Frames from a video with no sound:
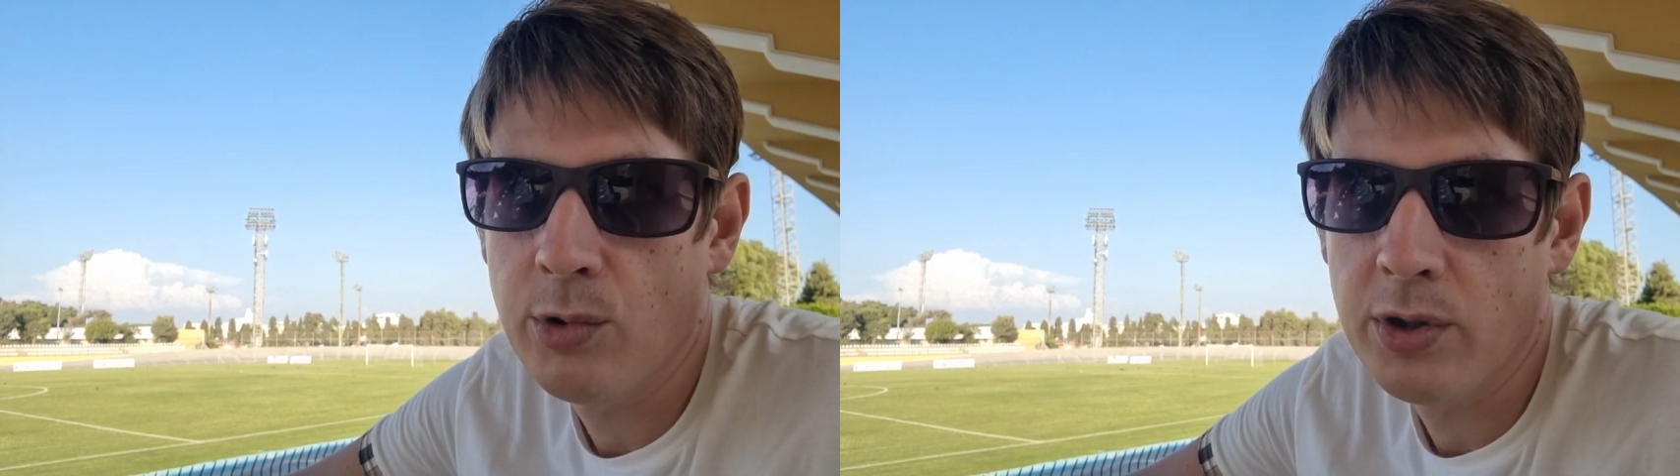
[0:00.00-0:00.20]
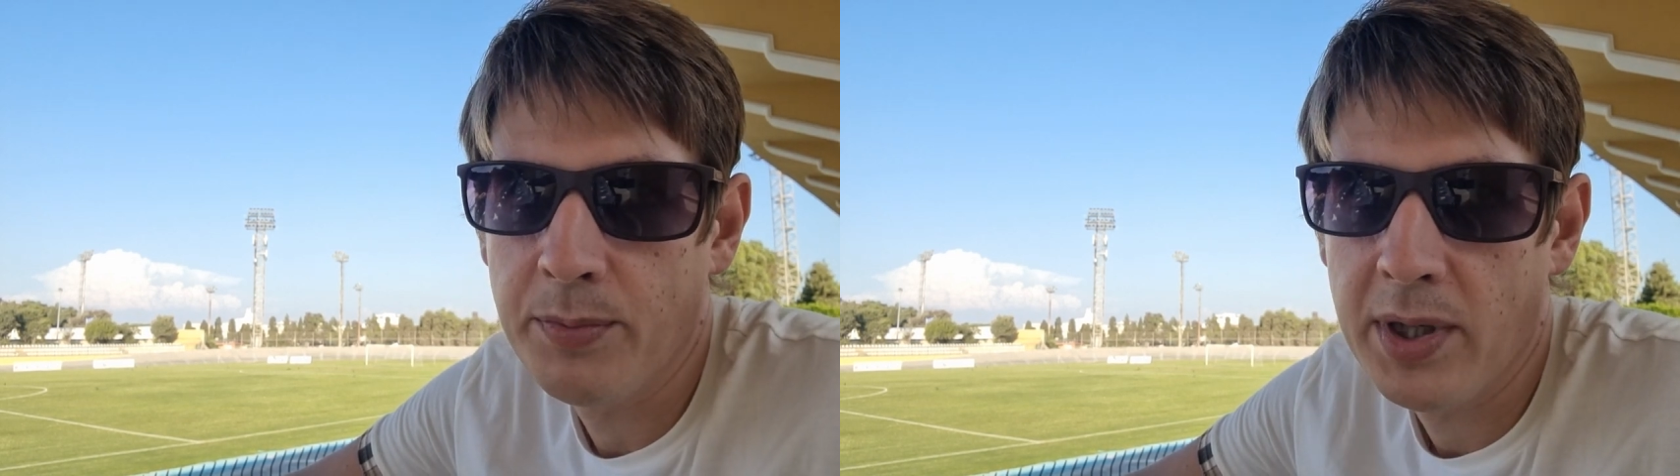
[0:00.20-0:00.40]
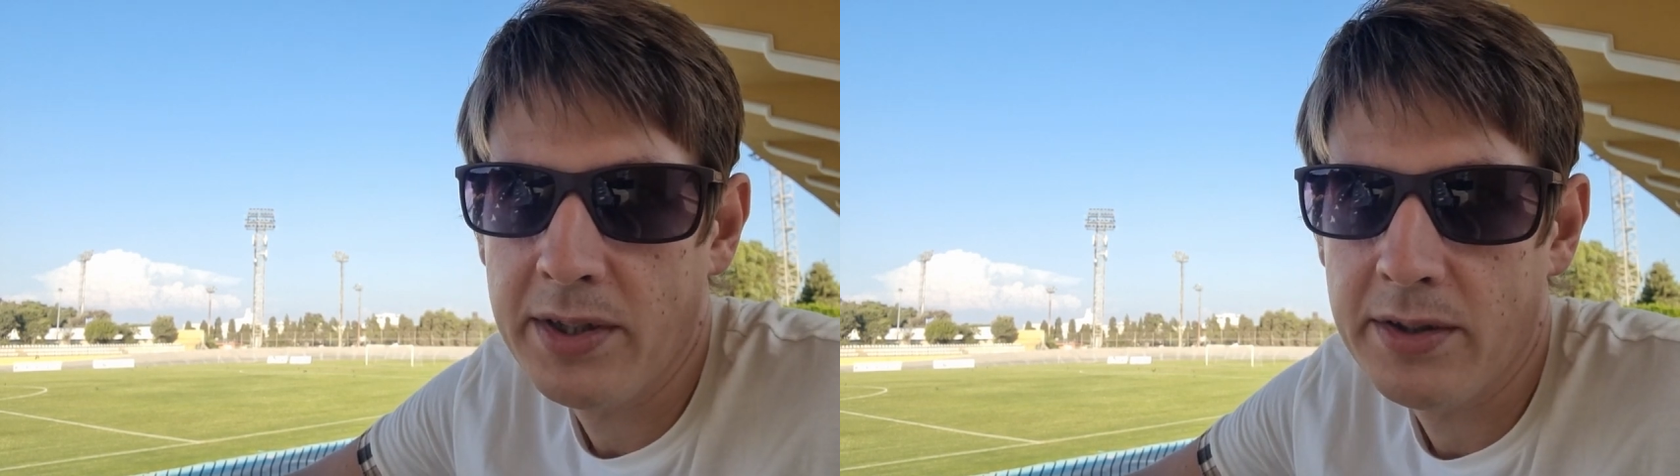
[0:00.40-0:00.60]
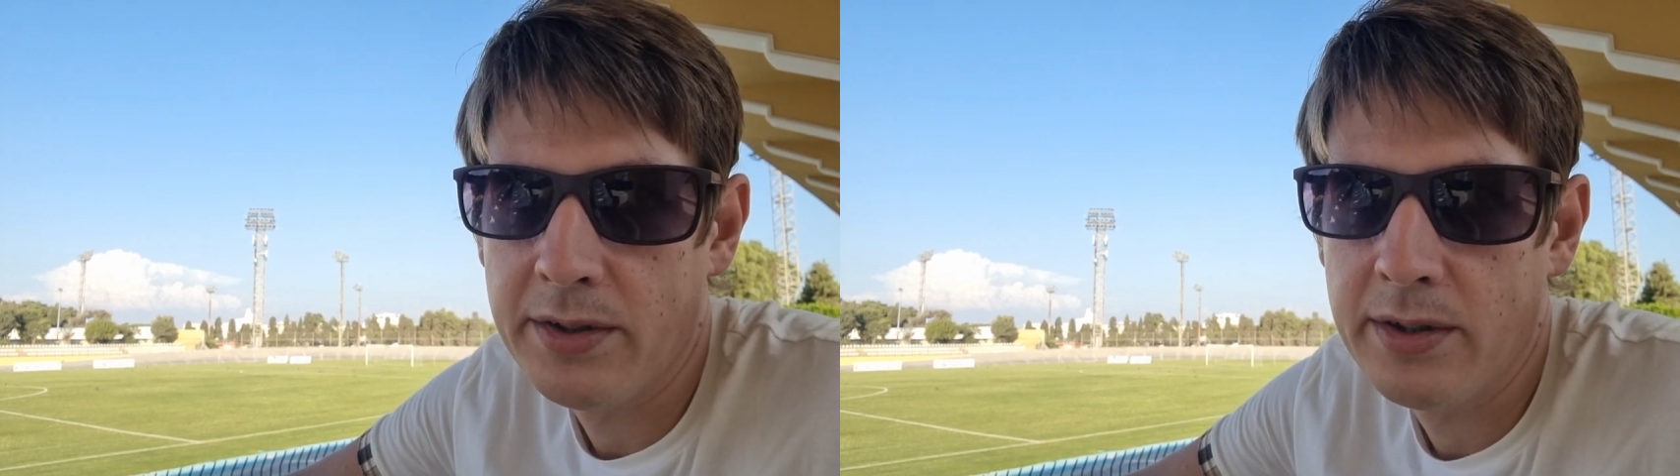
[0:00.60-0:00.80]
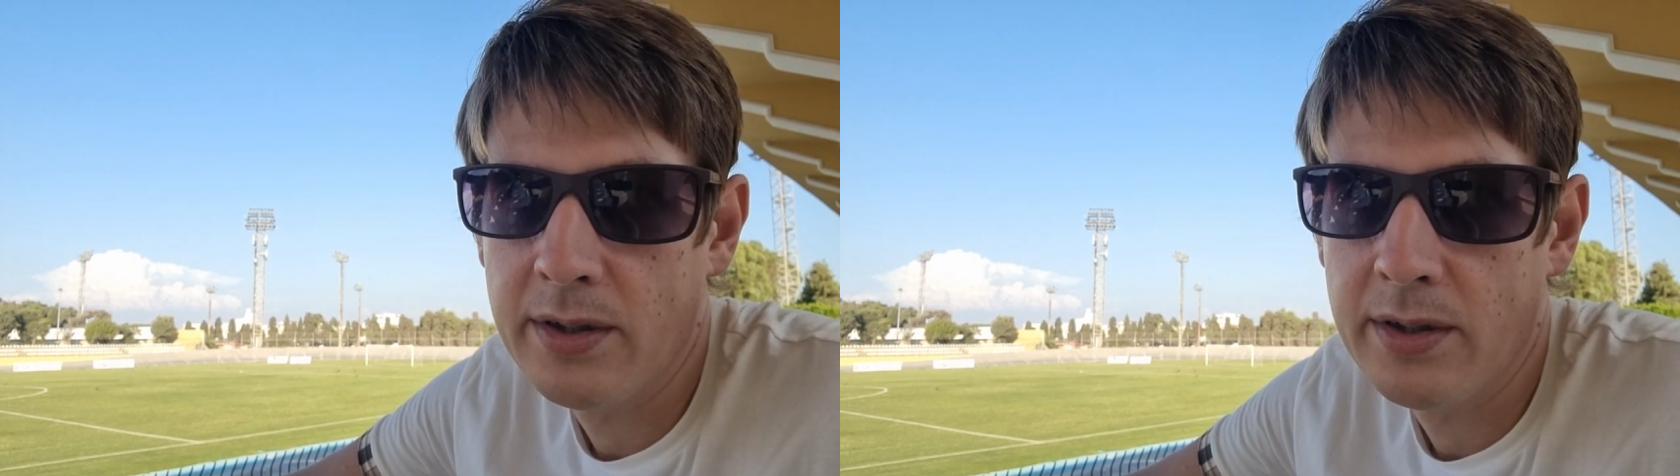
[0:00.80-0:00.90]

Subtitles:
got better,